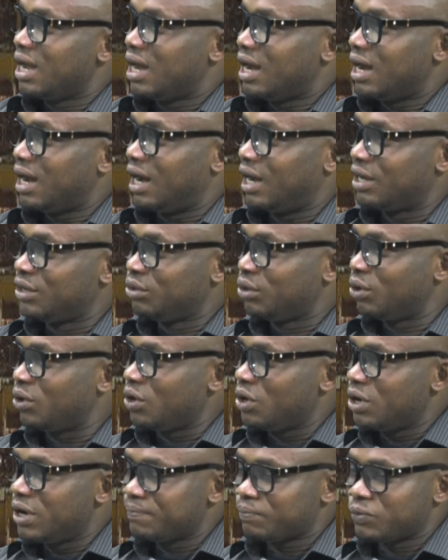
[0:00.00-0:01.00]
And you know,
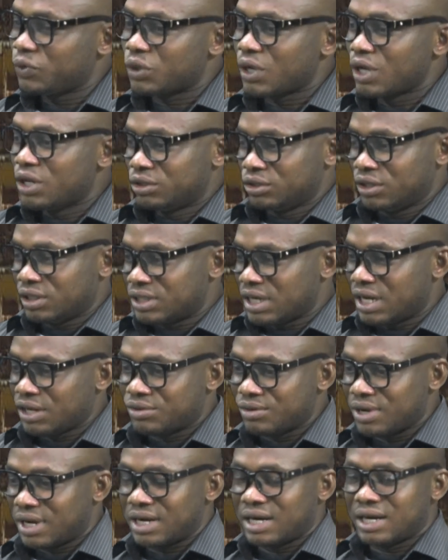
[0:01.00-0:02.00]
just like
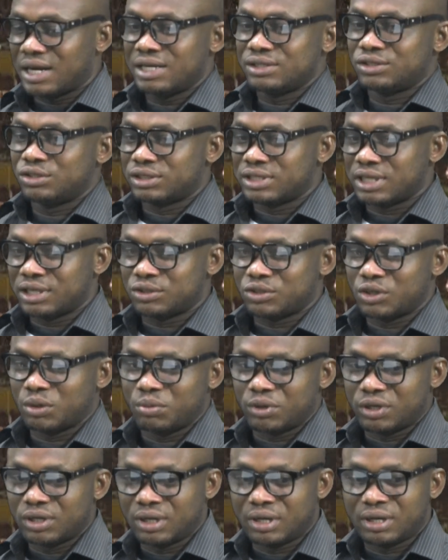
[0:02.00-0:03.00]
you analyze, you said
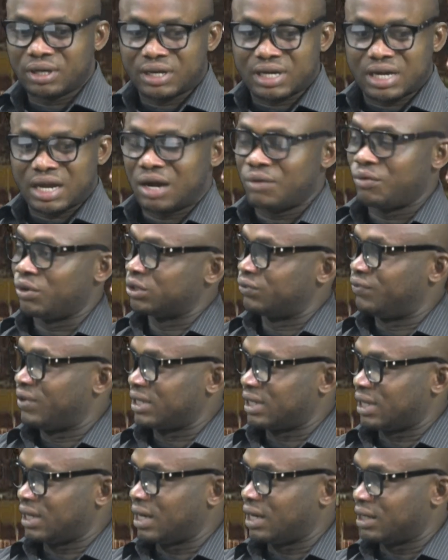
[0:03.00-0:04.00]
somebody's car was
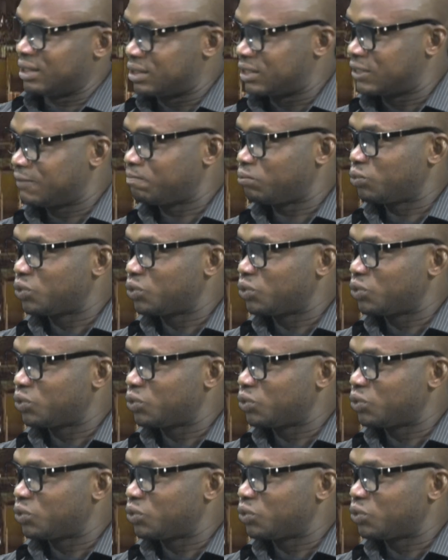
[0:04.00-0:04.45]
vandalized.